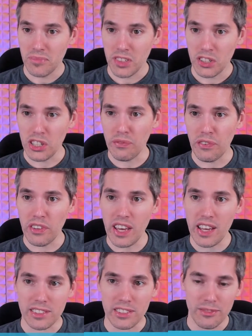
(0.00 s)
Good for
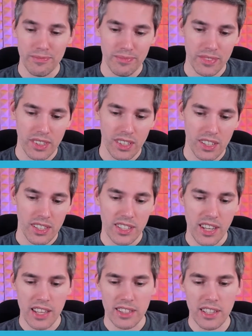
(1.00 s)
that.
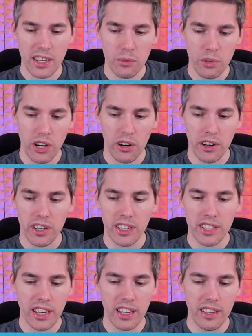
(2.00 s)
Stats end, we
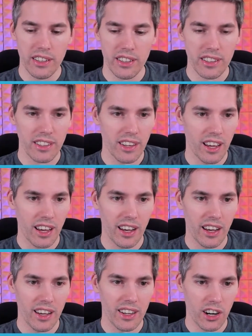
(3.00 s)
already did
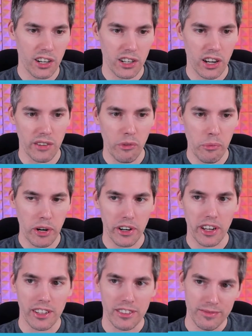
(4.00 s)
uh, Archon of
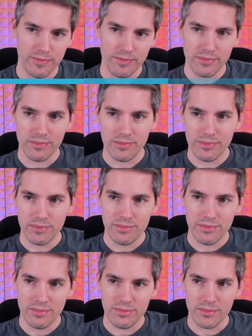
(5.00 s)
Emeria.
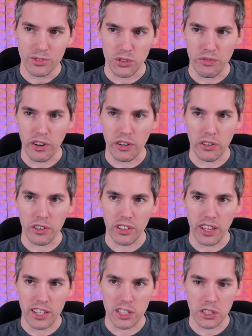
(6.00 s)
It was very
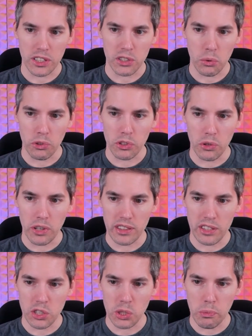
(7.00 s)
early, actually. So we'll
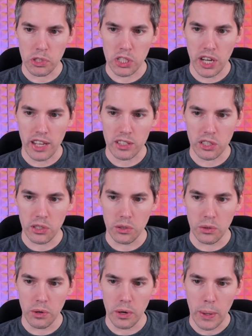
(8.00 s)
donate the super chat to...